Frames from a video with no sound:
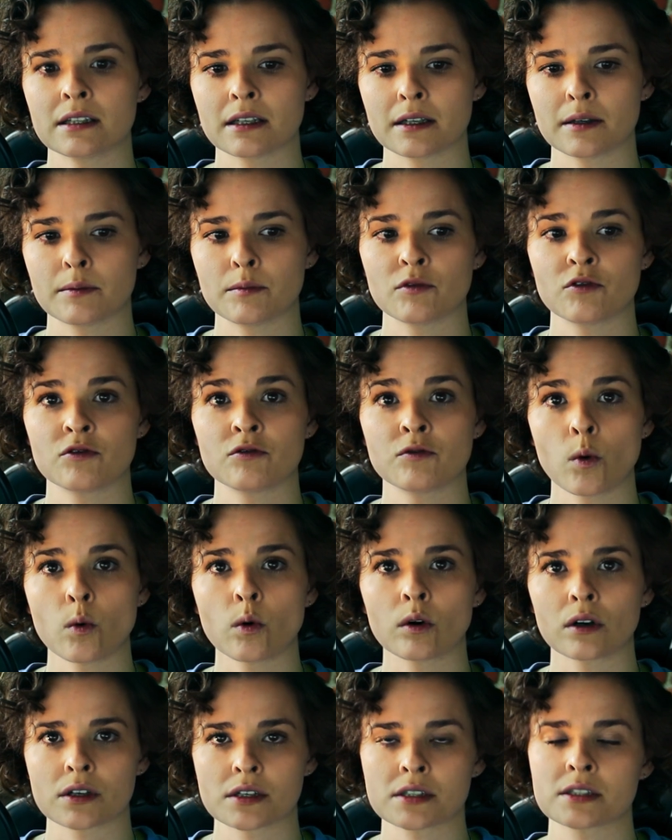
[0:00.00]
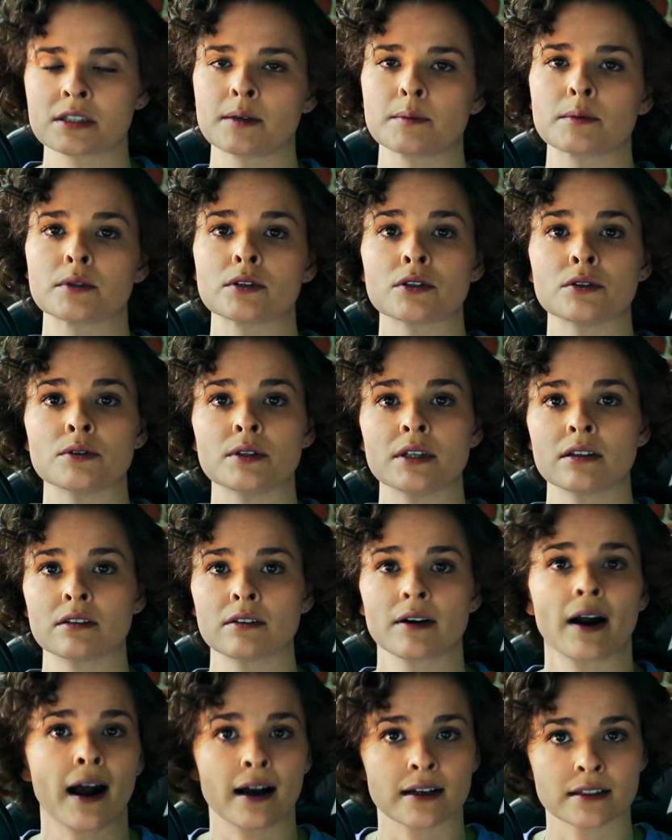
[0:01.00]
them for someone who
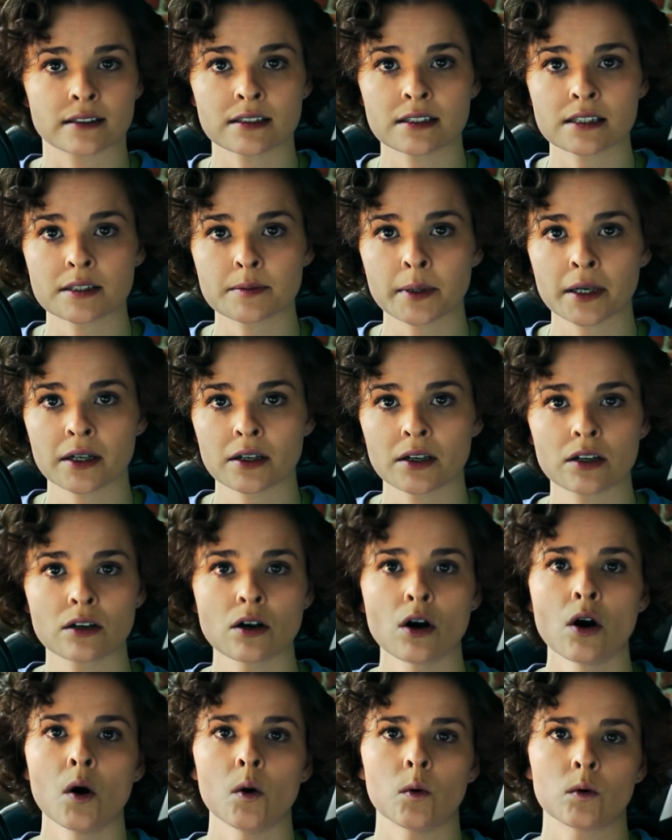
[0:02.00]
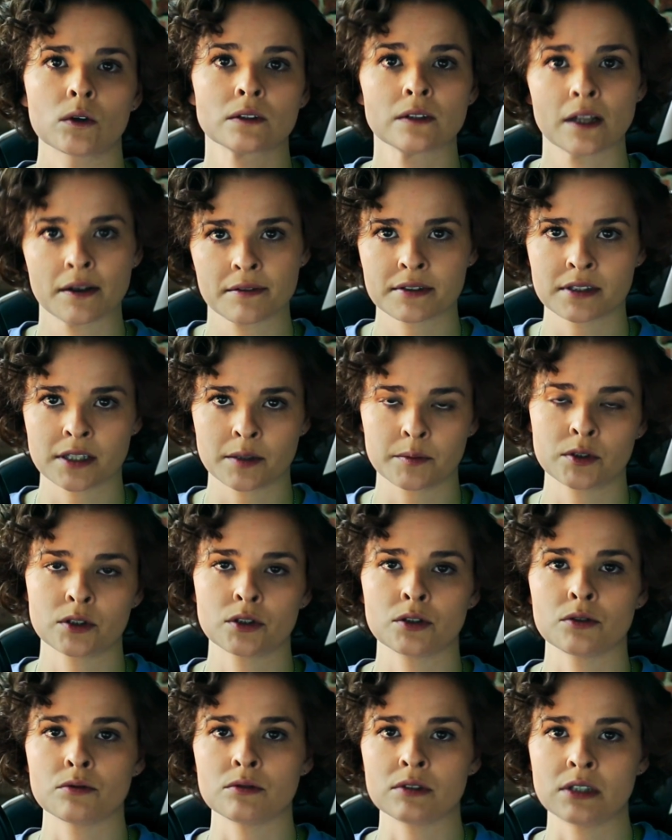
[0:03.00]
either has this pairing or loves someone
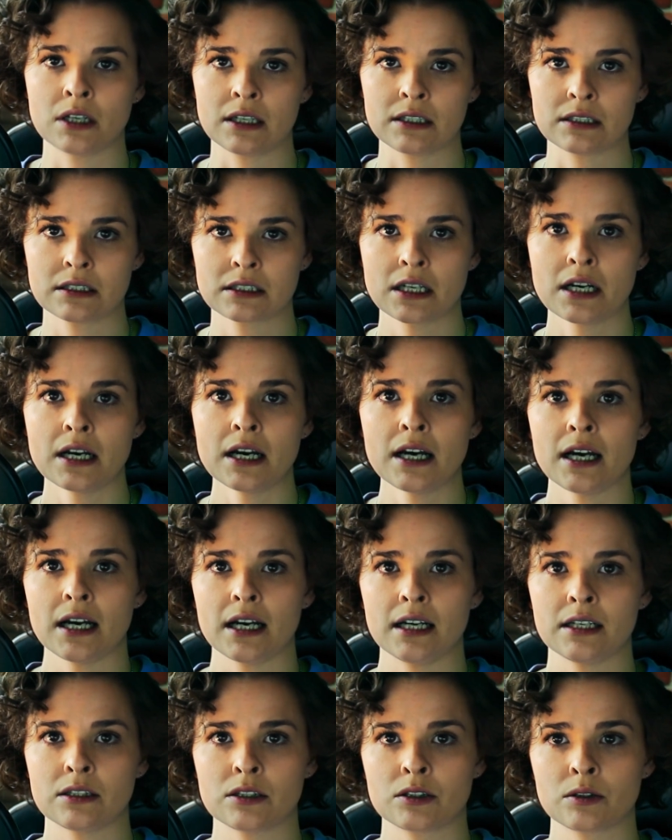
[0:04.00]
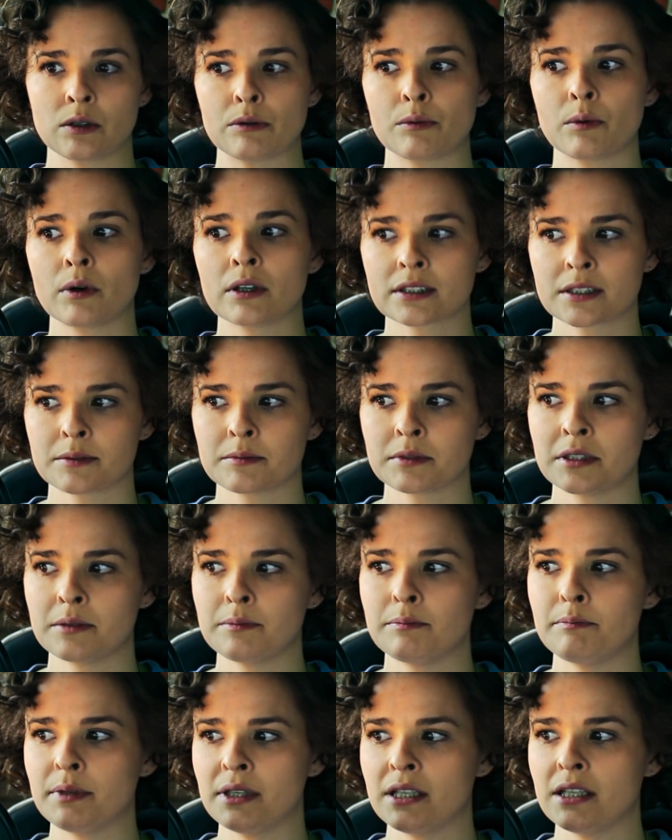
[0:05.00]
who does. And so I want them to
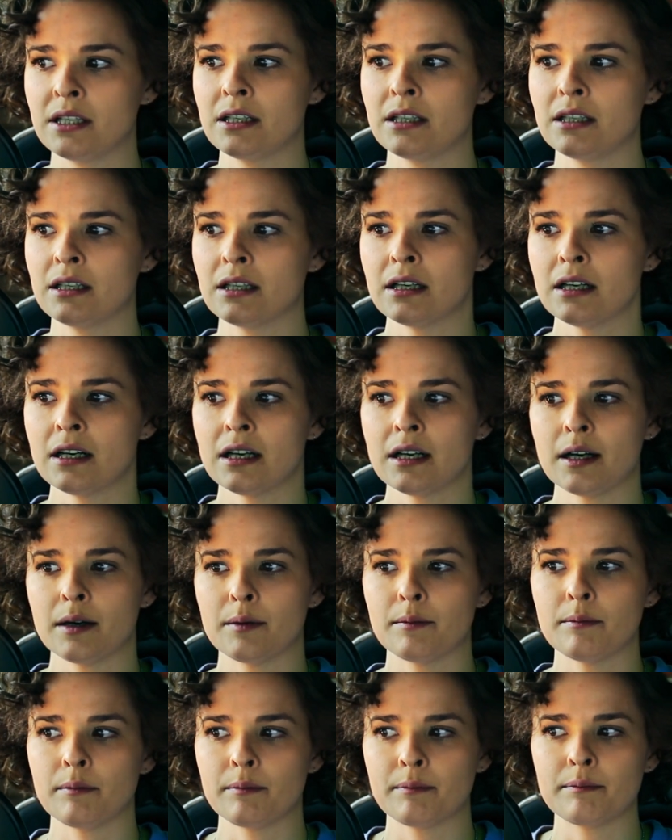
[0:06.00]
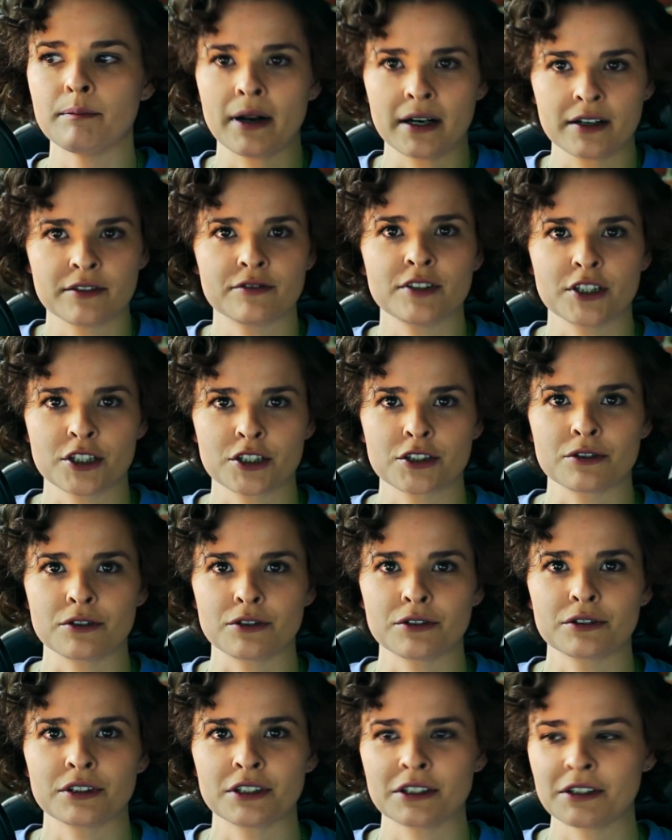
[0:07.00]
be
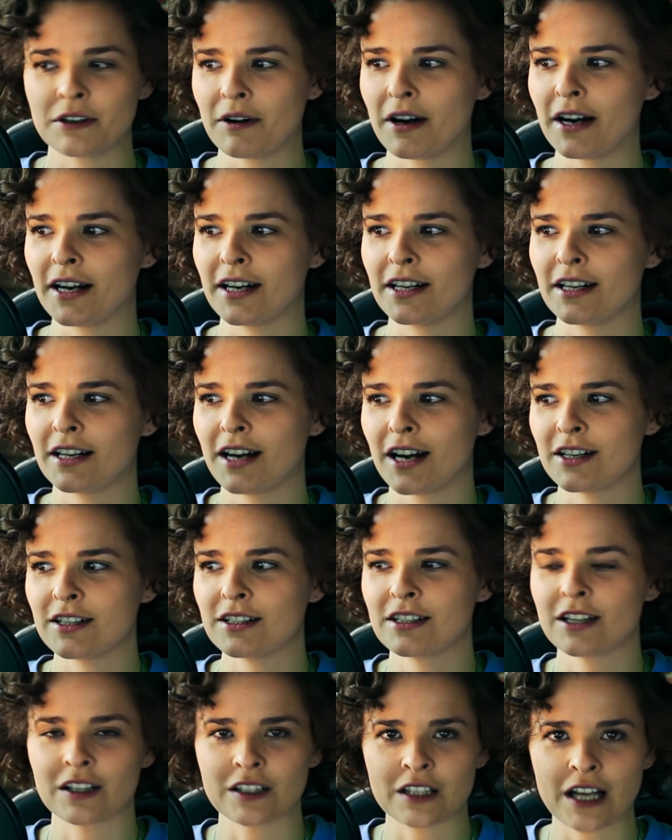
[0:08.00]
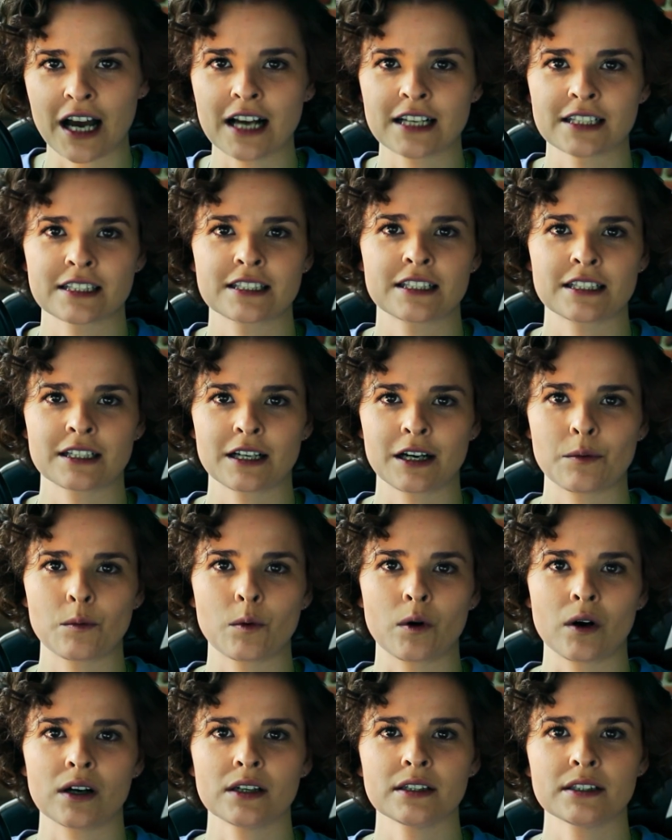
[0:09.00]
beneficial. You know, I the last thing I
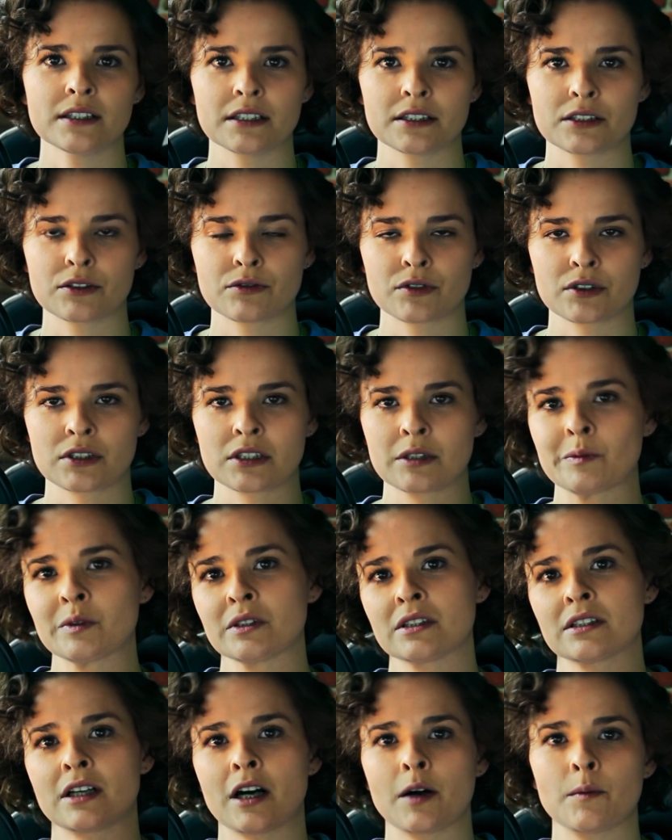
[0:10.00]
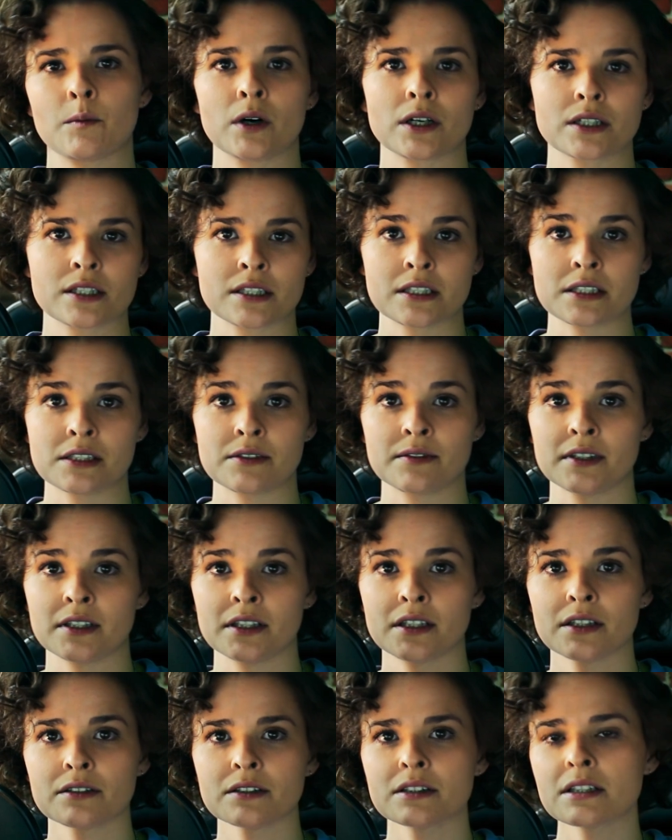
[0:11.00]
want is for someone to come watch these
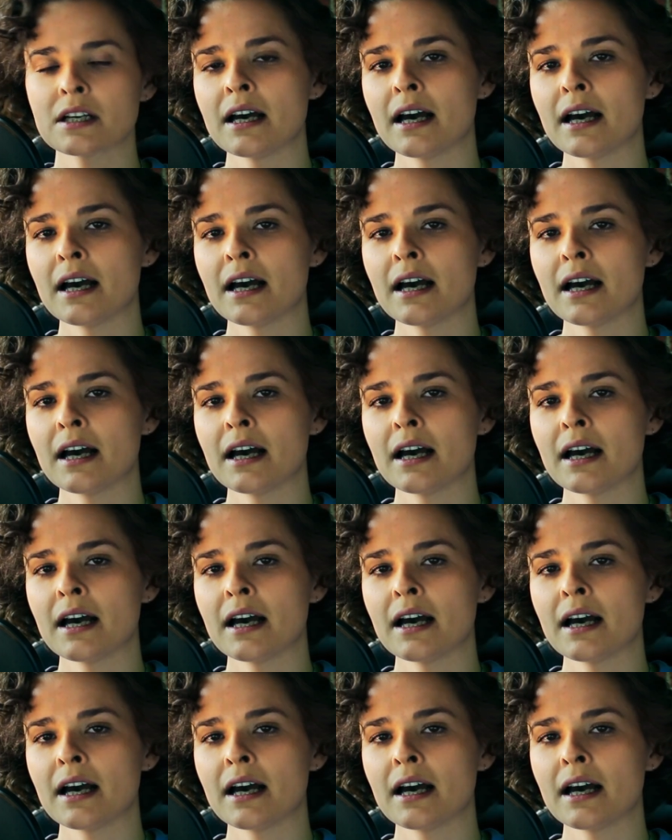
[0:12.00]
videos